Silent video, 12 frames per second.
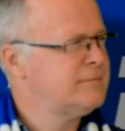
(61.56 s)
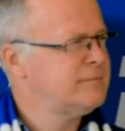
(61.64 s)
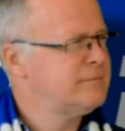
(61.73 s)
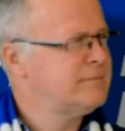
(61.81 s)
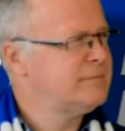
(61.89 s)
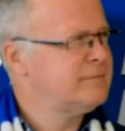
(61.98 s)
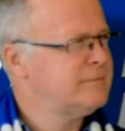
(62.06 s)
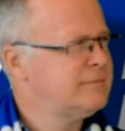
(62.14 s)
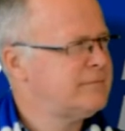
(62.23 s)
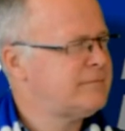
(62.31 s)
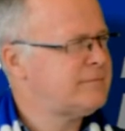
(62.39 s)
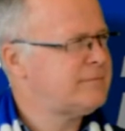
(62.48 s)

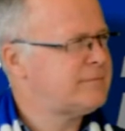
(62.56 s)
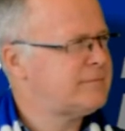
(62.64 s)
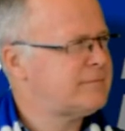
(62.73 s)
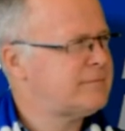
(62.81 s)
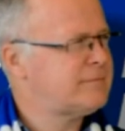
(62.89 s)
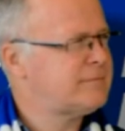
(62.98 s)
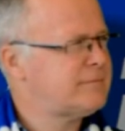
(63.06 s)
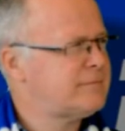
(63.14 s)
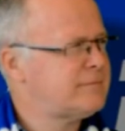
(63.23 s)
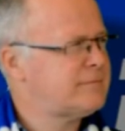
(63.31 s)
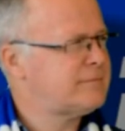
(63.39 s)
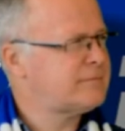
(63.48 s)

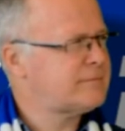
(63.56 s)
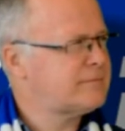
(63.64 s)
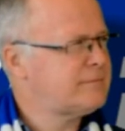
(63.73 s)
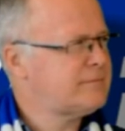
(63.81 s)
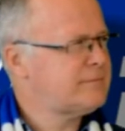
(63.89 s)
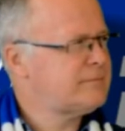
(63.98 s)
(not speaking)